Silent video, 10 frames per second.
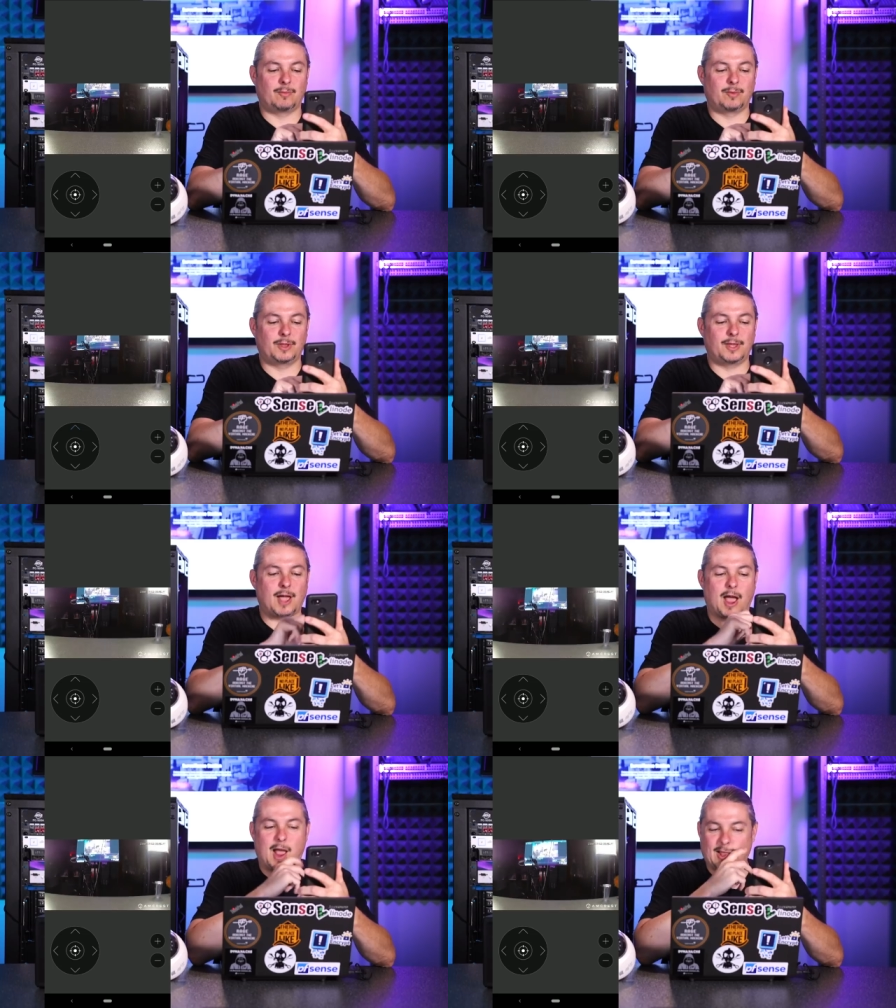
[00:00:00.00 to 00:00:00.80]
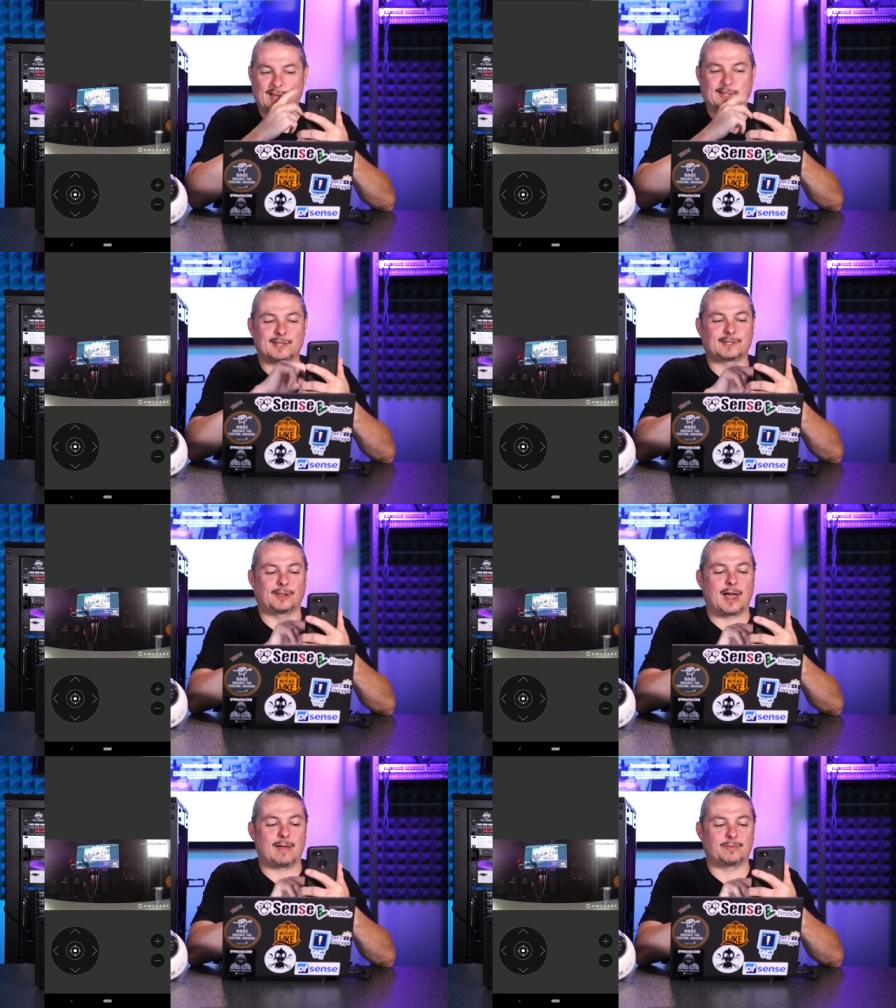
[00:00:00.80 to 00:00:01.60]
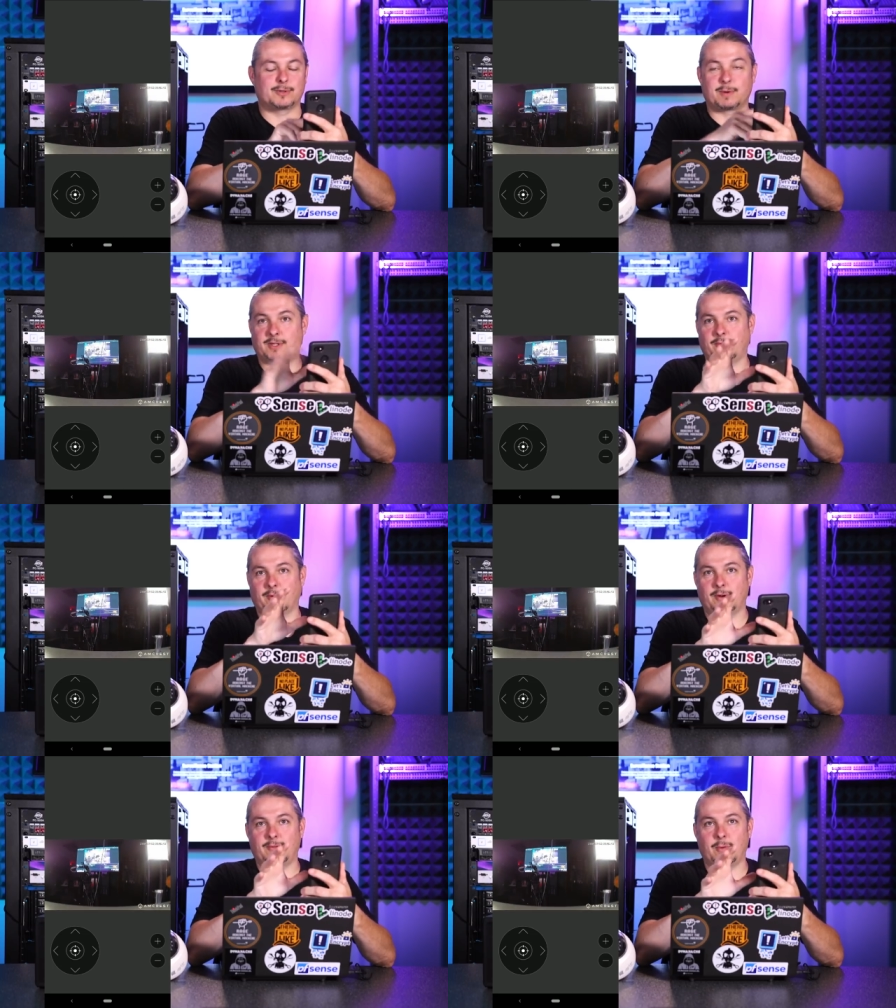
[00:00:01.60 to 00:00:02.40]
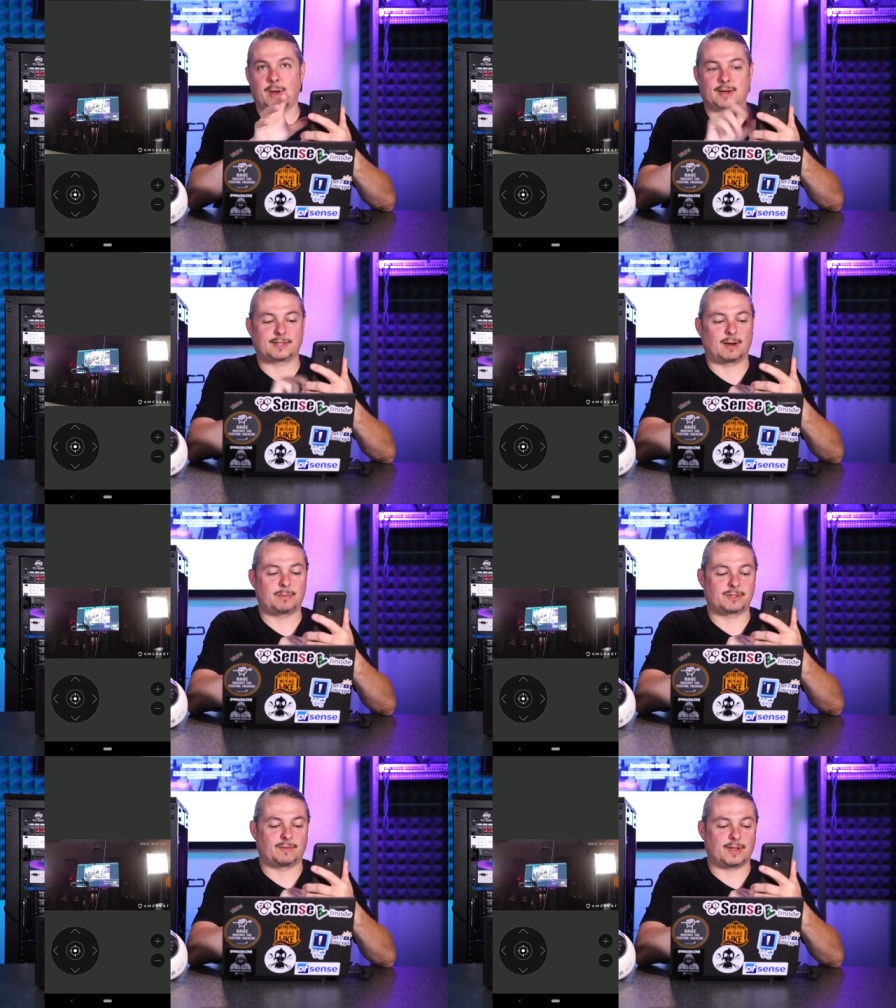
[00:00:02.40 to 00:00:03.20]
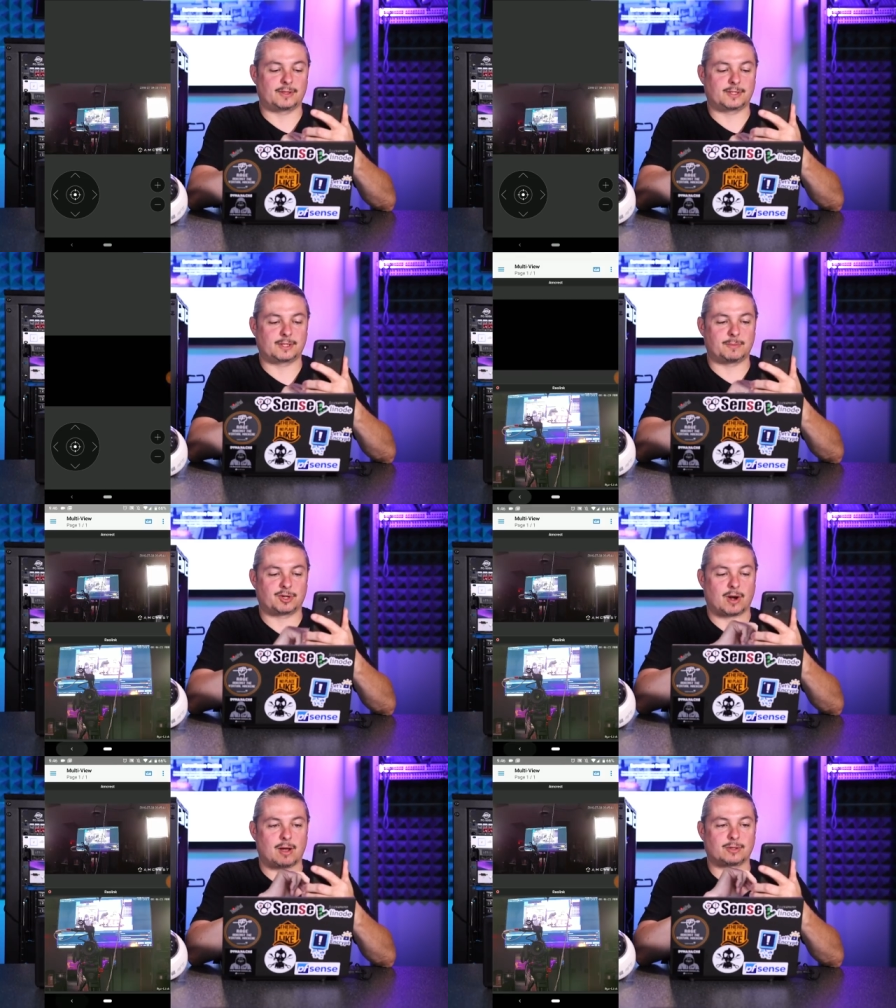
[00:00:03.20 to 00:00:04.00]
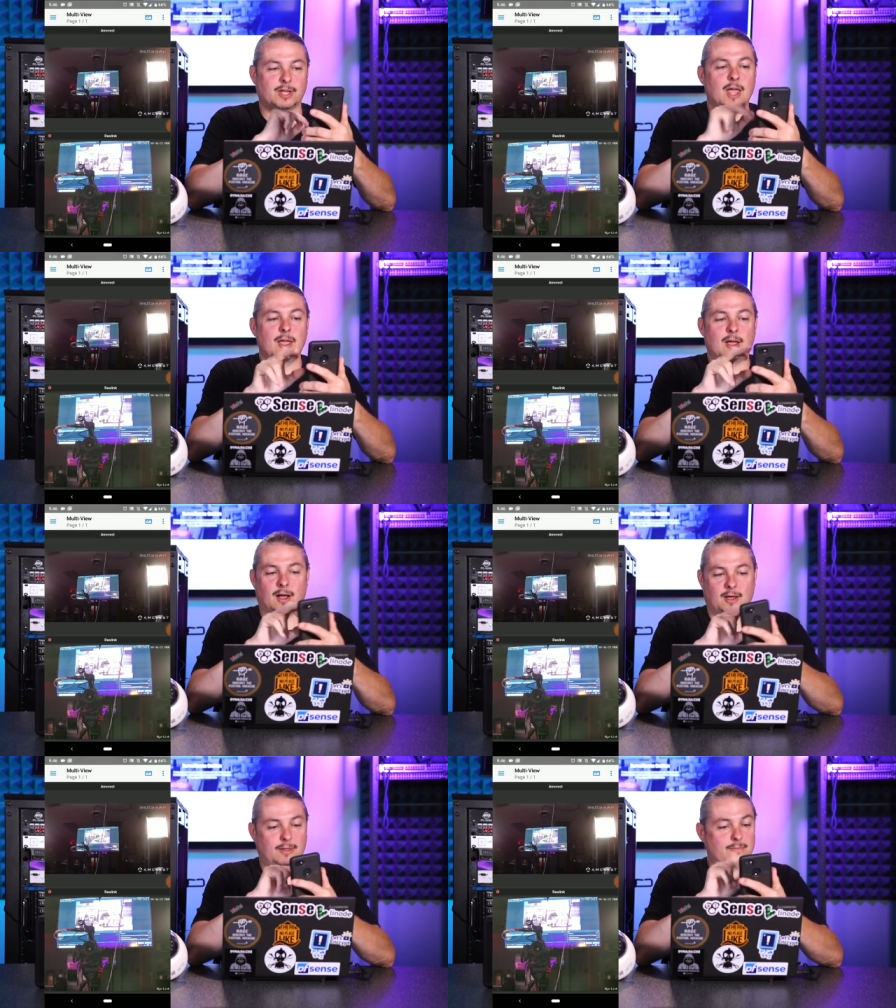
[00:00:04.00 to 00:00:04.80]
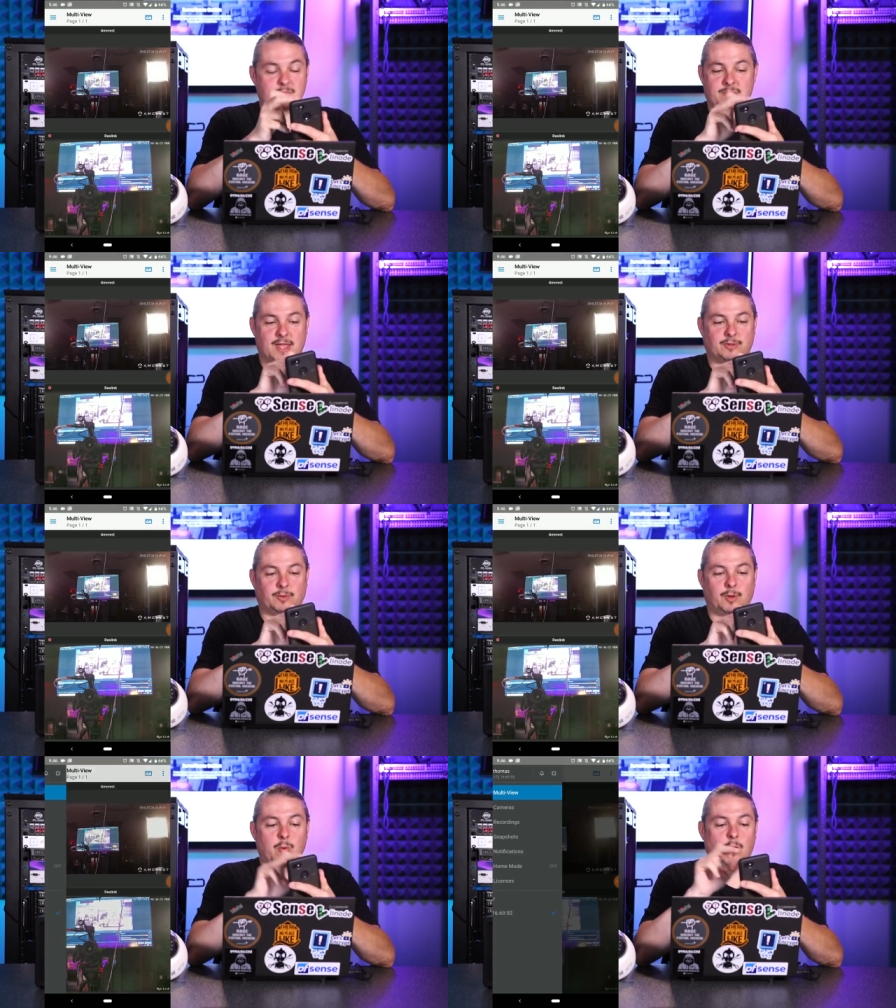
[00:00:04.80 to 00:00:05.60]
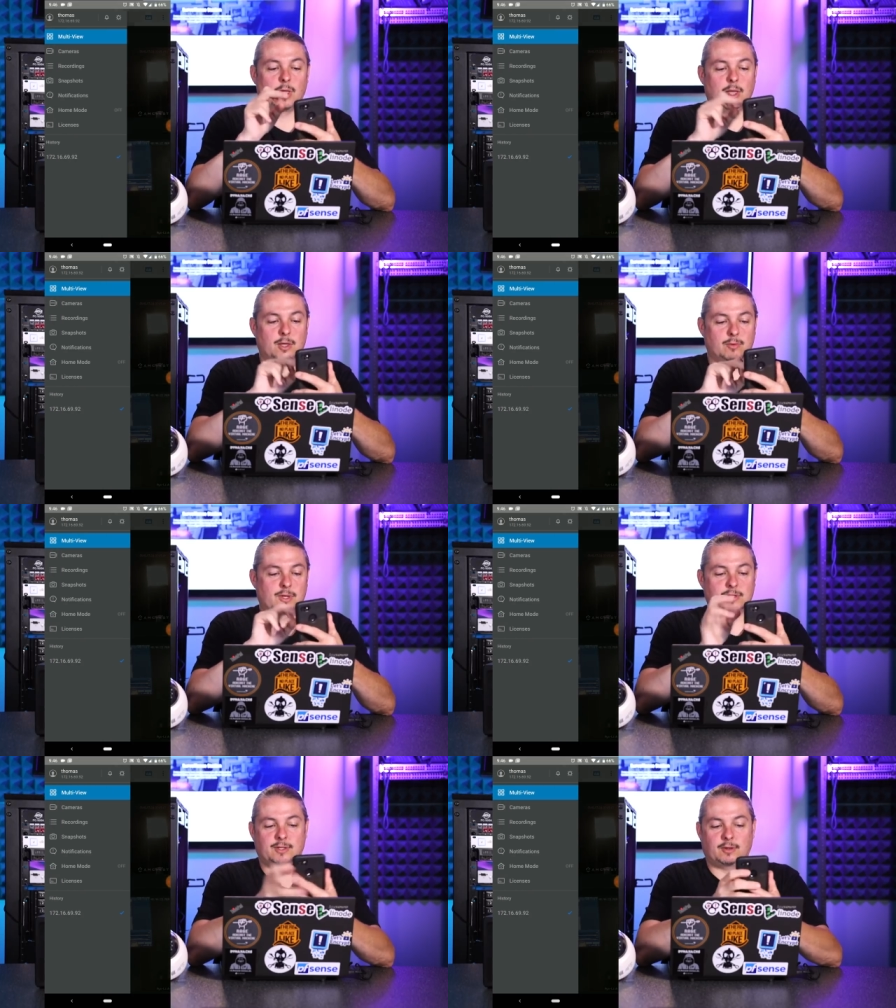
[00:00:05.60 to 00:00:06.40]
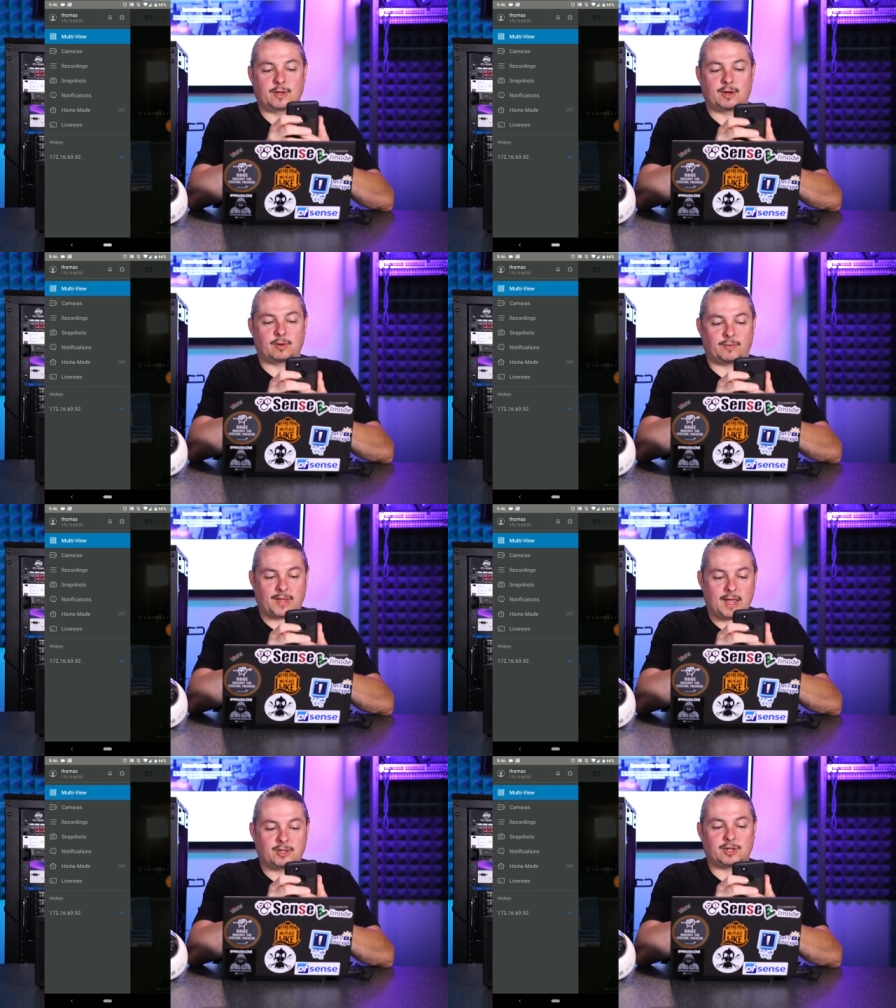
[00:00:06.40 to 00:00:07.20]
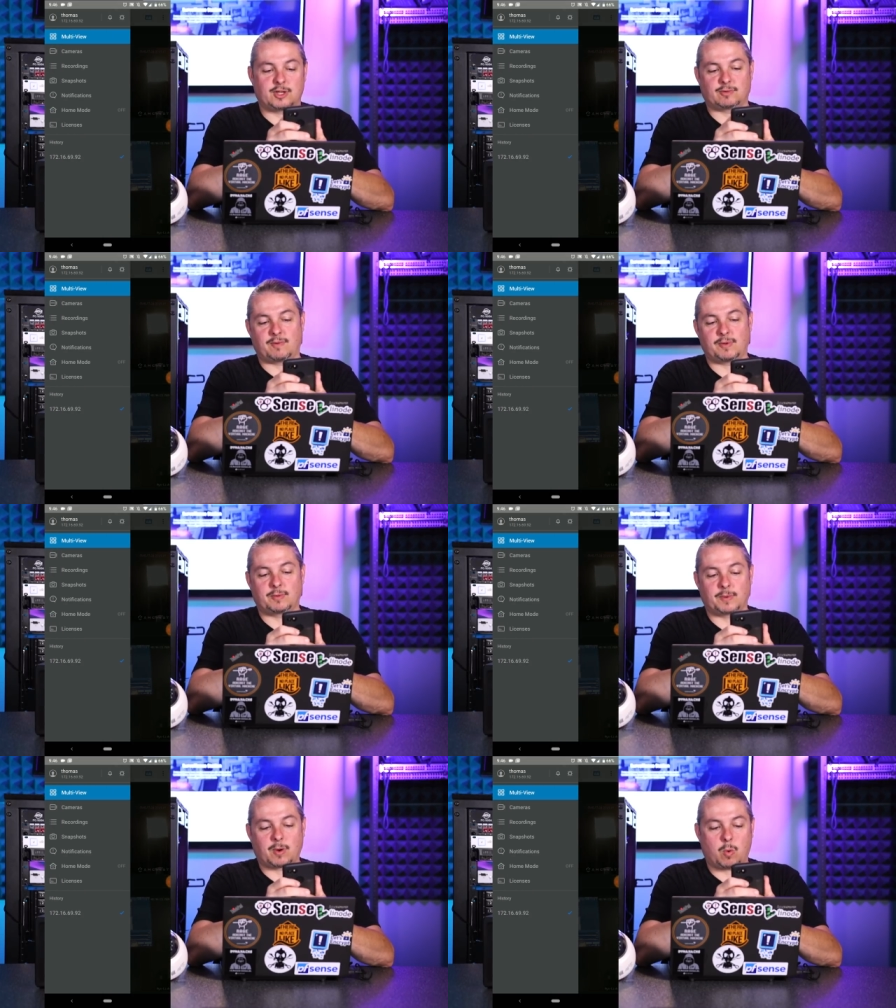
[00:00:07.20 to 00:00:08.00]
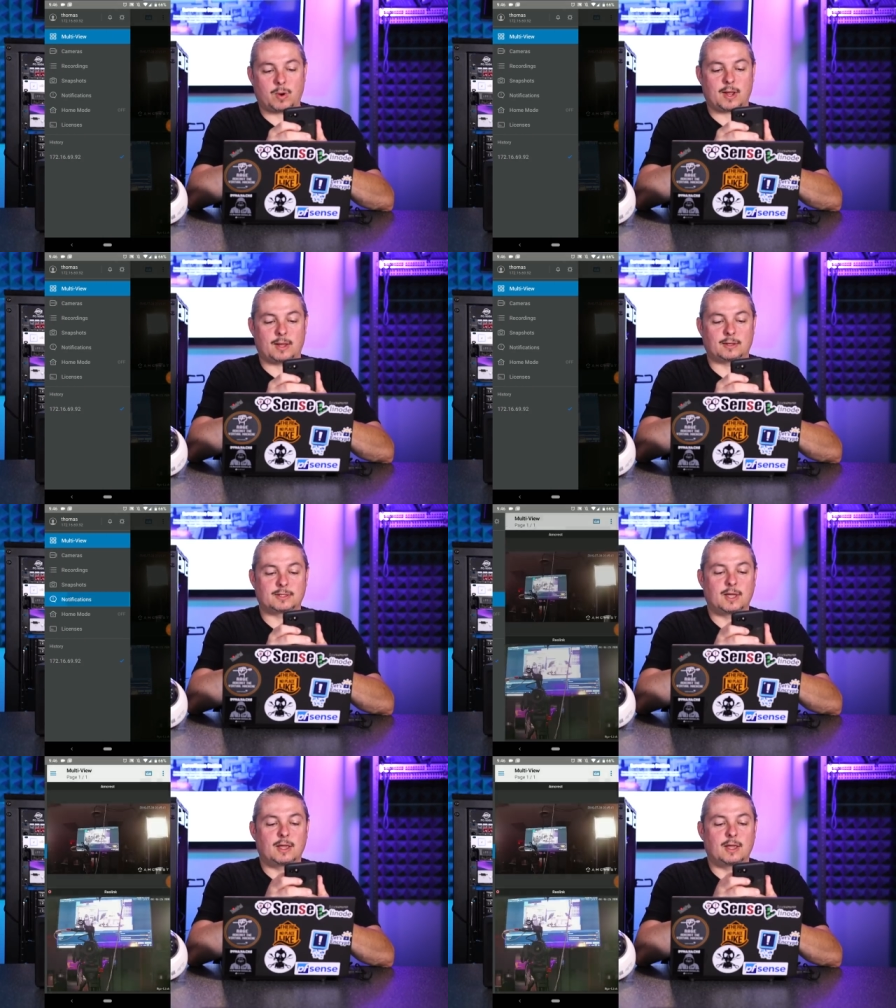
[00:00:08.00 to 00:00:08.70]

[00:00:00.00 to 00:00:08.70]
really I, I, like this a lot for especially for if you want to set up a surveillance system at your house uh, that's really cool you can still get notifications review the recordings